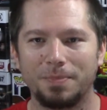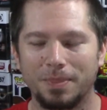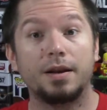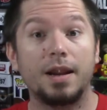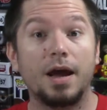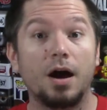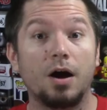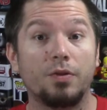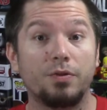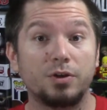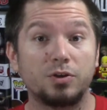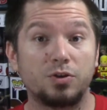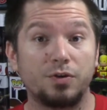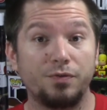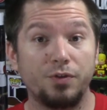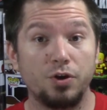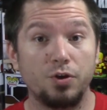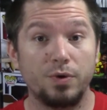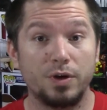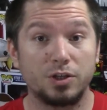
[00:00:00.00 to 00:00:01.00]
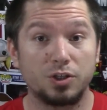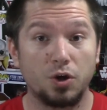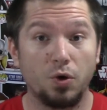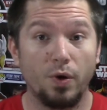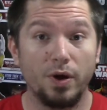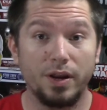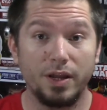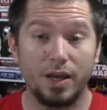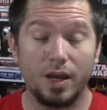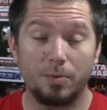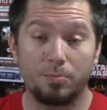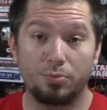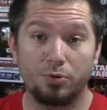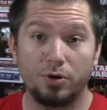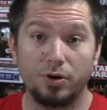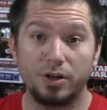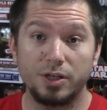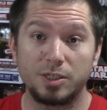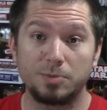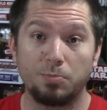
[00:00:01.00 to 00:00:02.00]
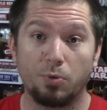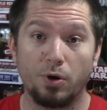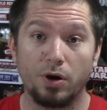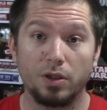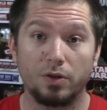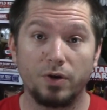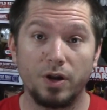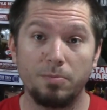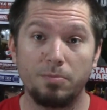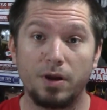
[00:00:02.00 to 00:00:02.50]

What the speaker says: Now this review is going to get pretty spoilery,